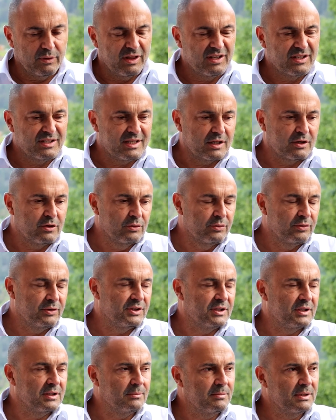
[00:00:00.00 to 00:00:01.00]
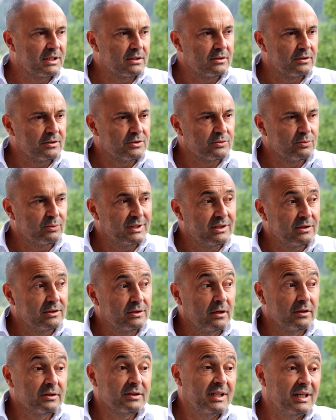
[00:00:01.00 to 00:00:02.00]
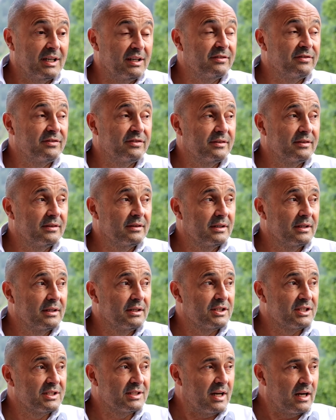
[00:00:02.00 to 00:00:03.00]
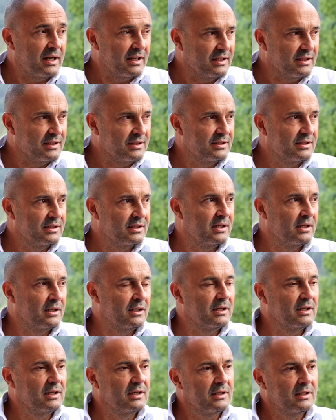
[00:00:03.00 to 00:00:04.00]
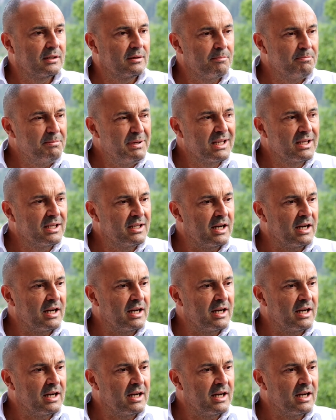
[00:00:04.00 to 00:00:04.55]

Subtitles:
security, because we don't have studies big